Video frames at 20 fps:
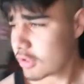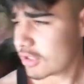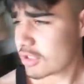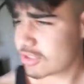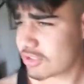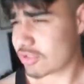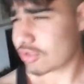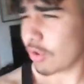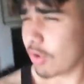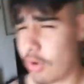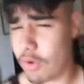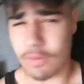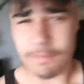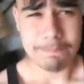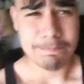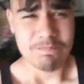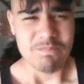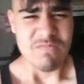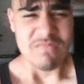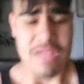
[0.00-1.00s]
So,
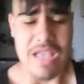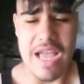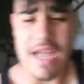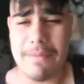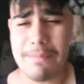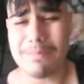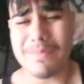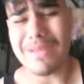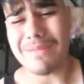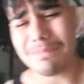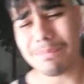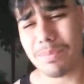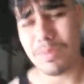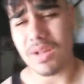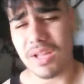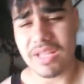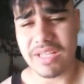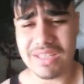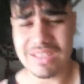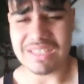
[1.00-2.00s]
I've been
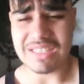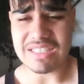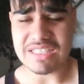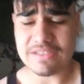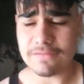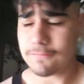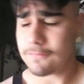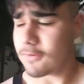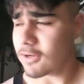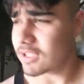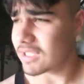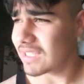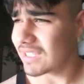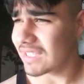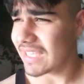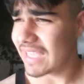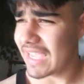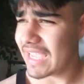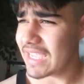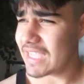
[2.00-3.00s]
playing these fucking
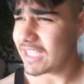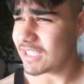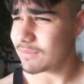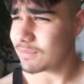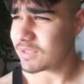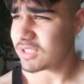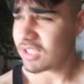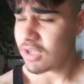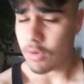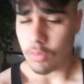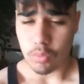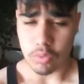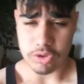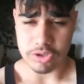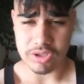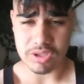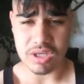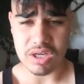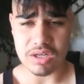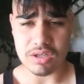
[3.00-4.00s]
games where
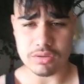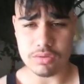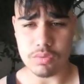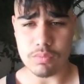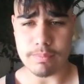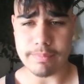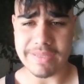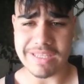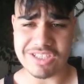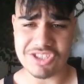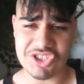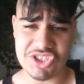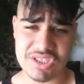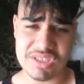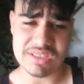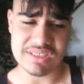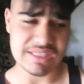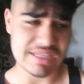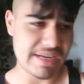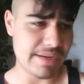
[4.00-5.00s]
you gotta do
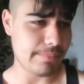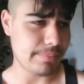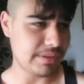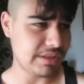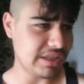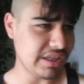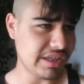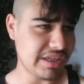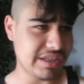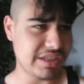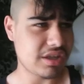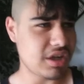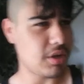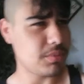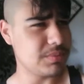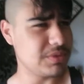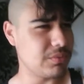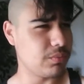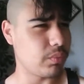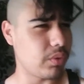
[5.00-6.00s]
missions and everything in
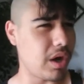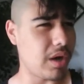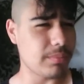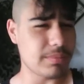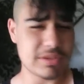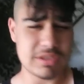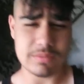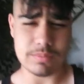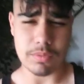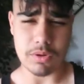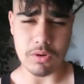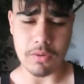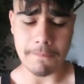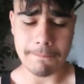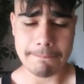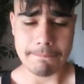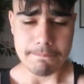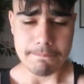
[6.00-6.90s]
Cops and Robbers, bro.